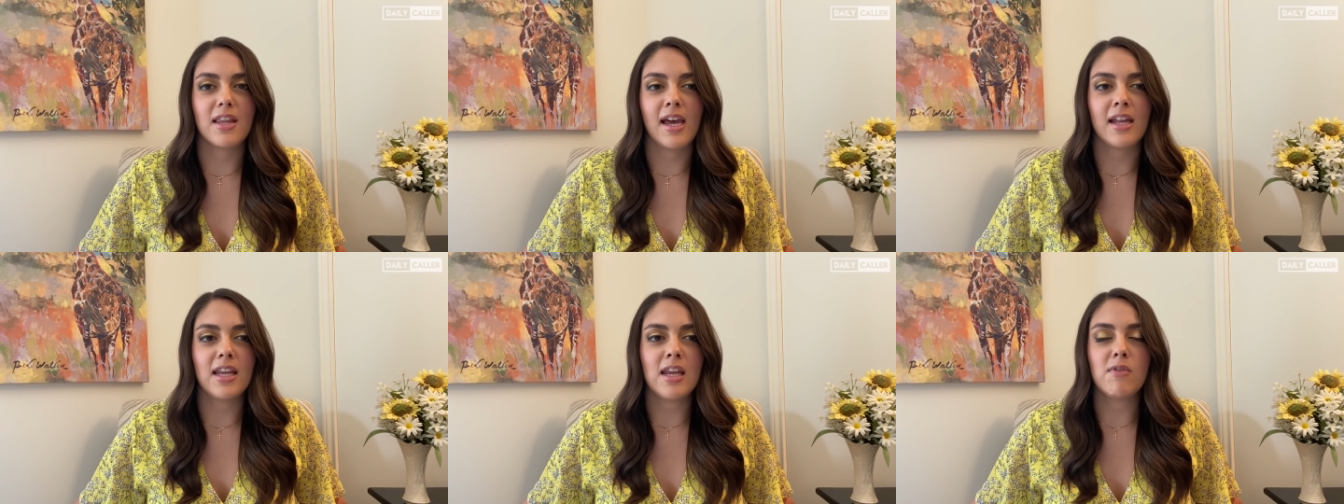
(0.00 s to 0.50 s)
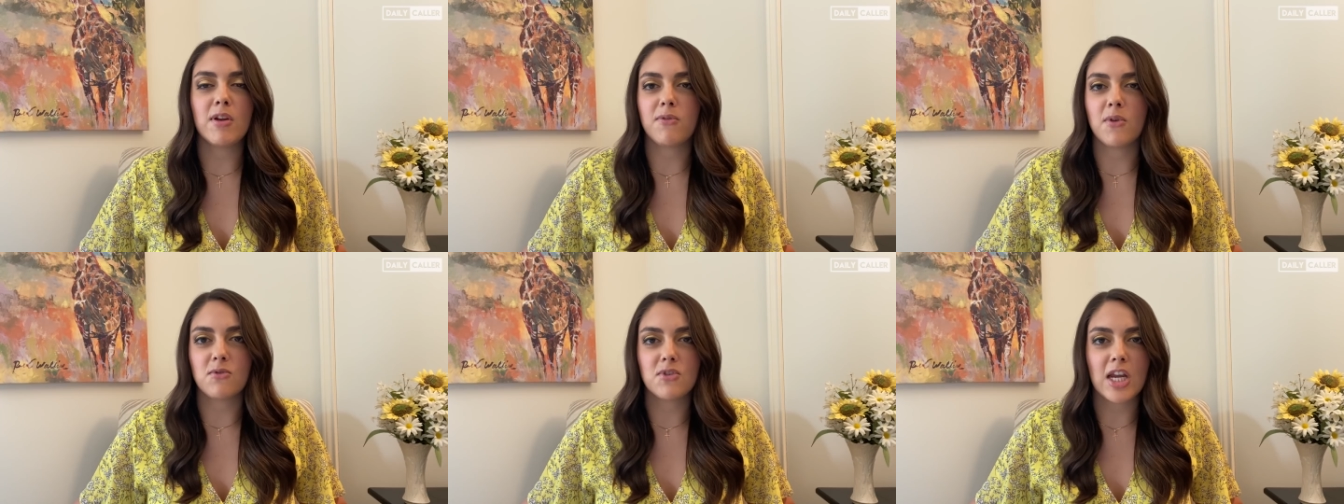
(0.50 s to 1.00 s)
that even
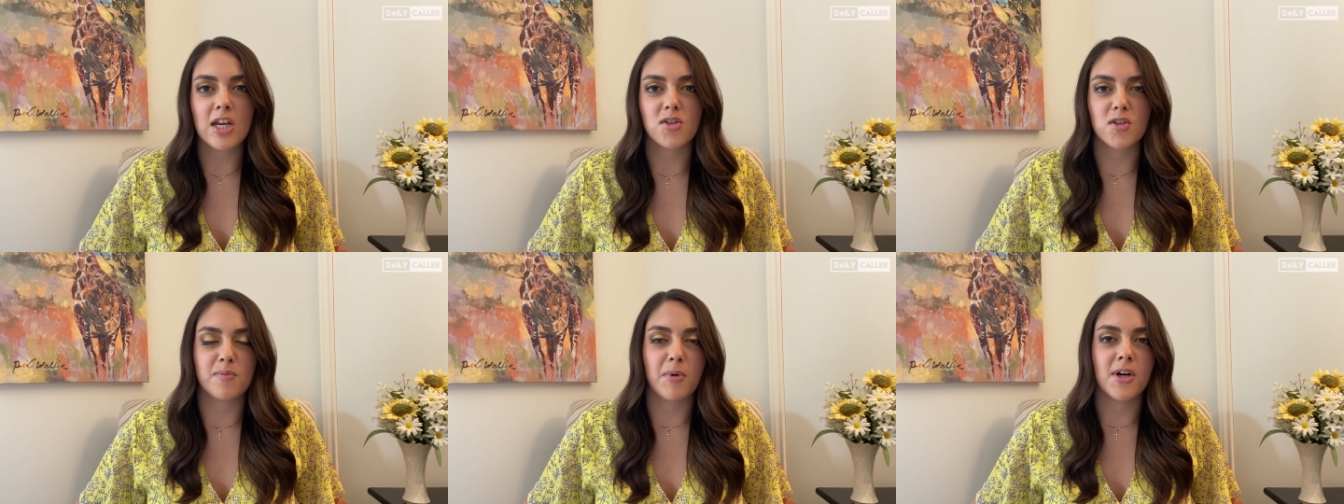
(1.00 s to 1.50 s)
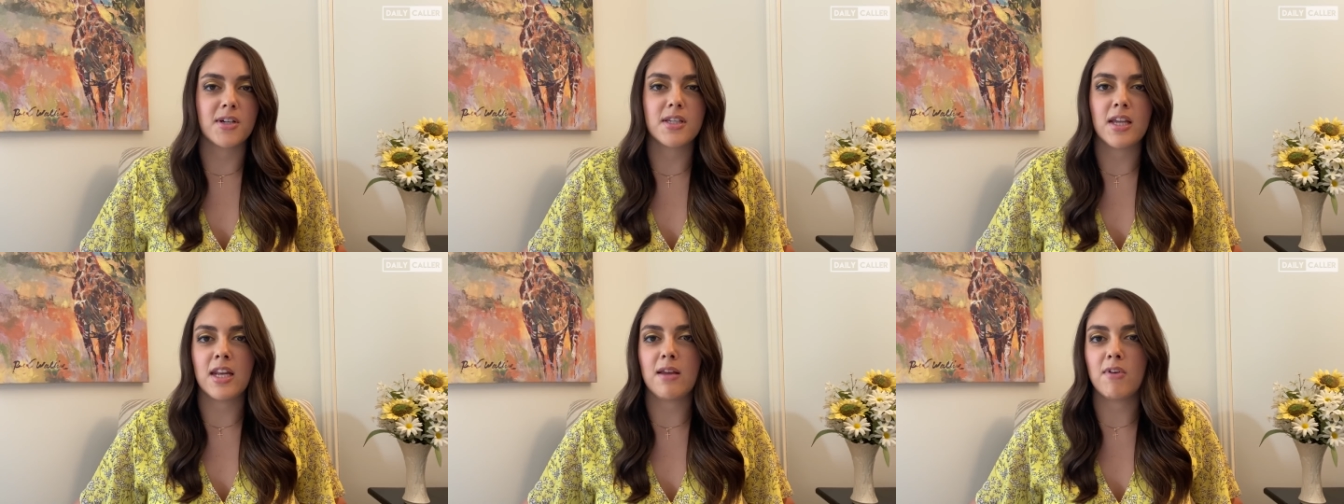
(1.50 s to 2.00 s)
if you change as a
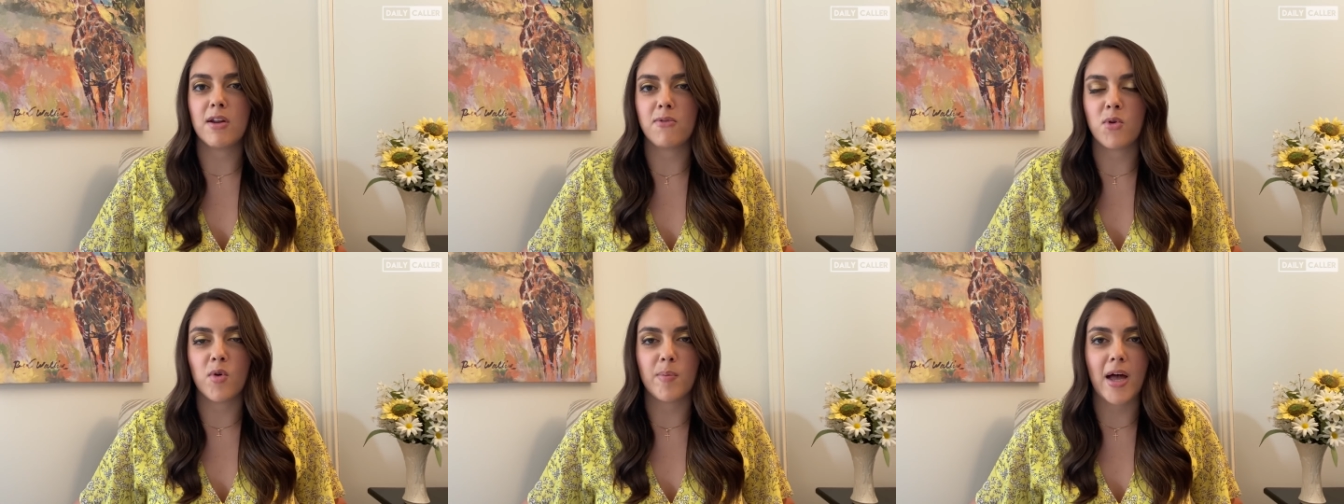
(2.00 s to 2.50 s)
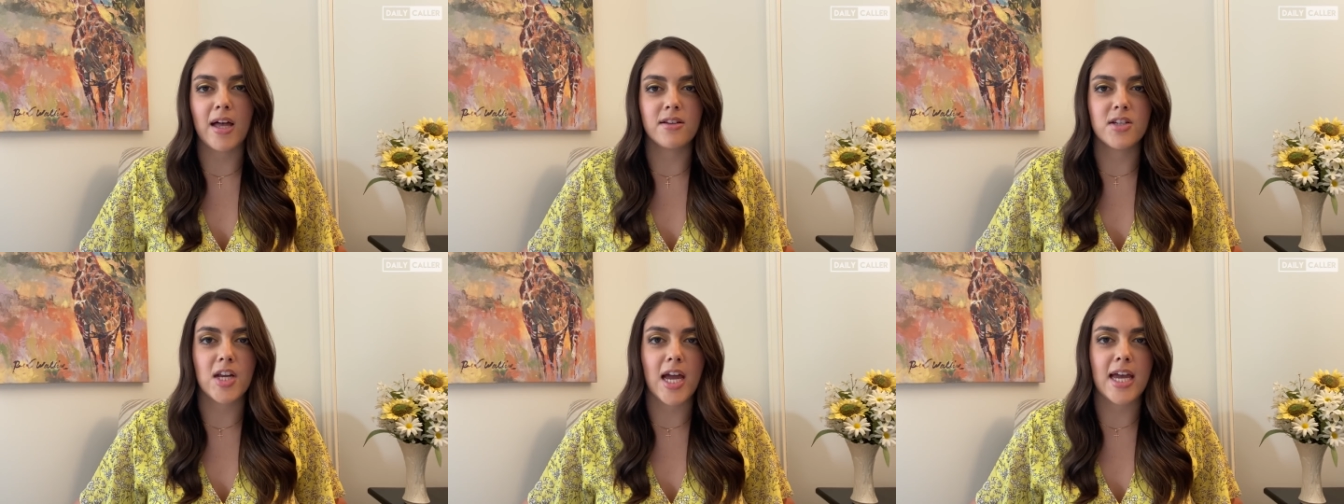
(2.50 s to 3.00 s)
person, even if you
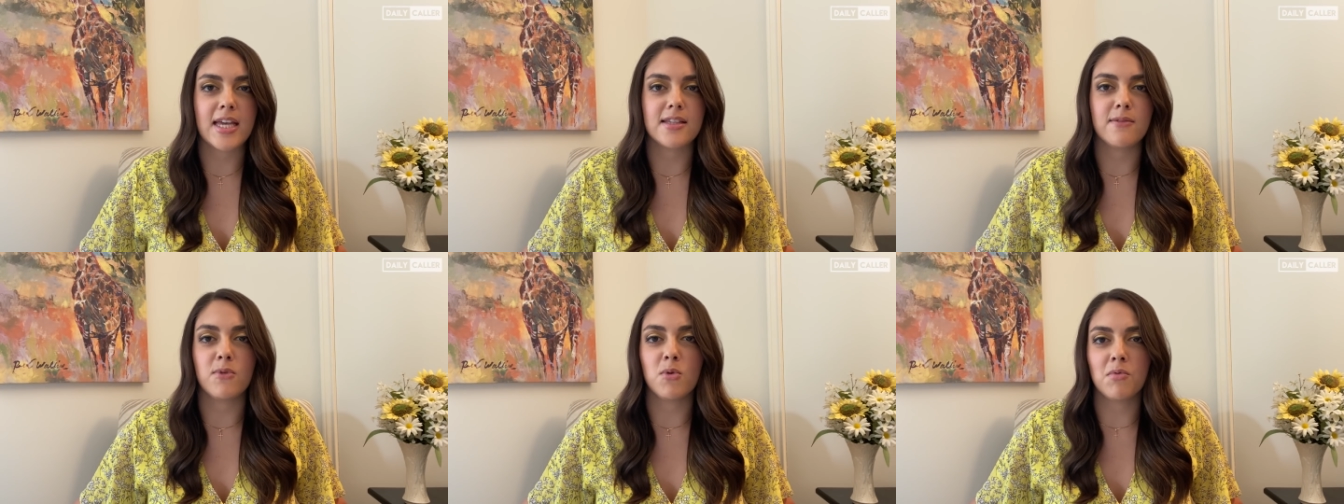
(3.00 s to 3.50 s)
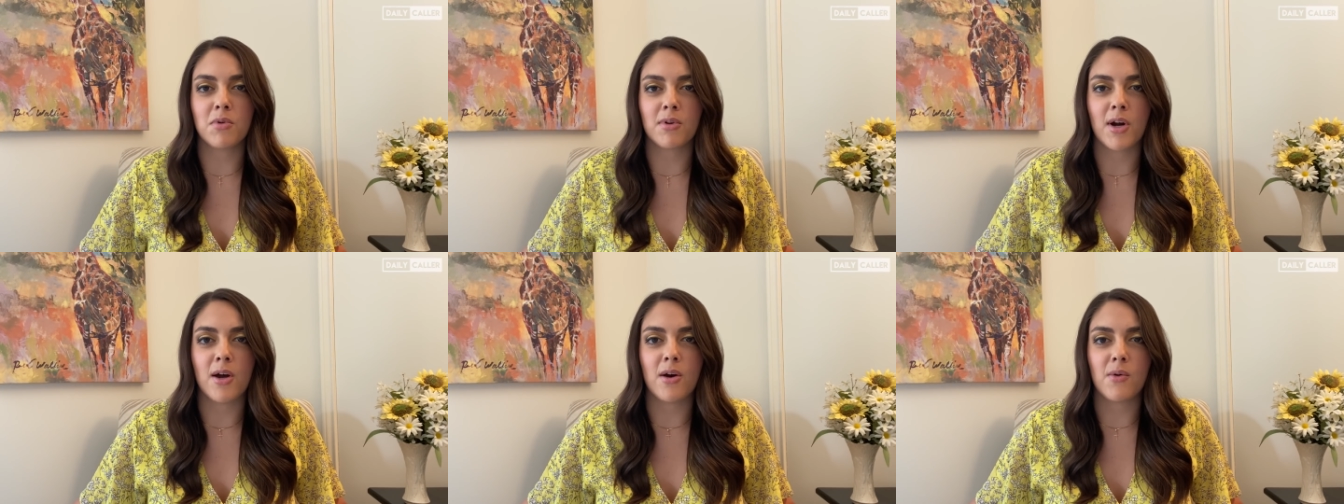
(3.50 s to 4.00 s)
apologize, if you
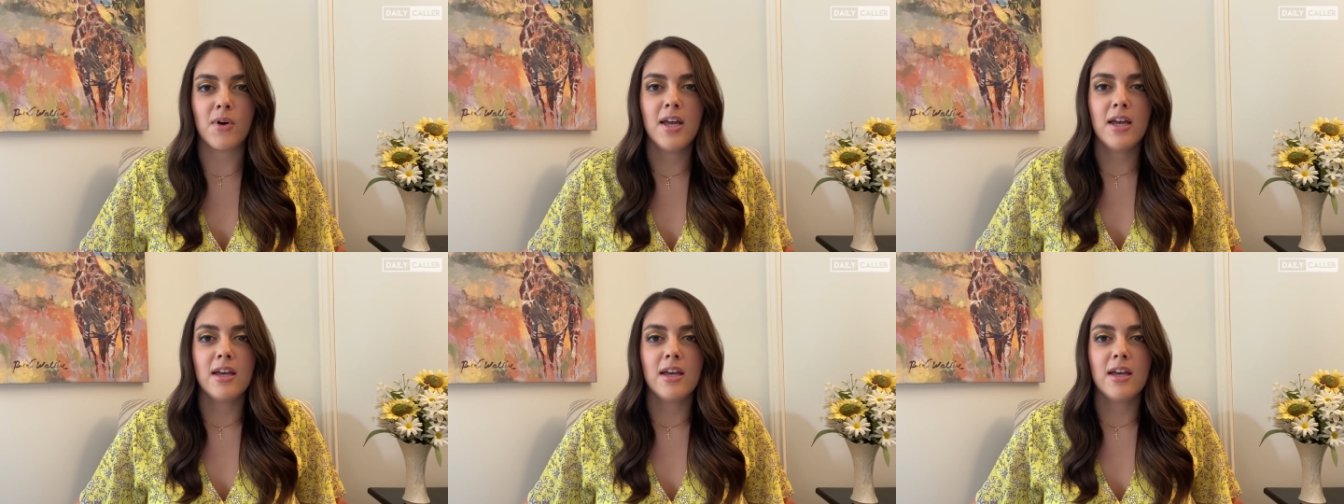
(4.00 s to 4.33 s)
grow,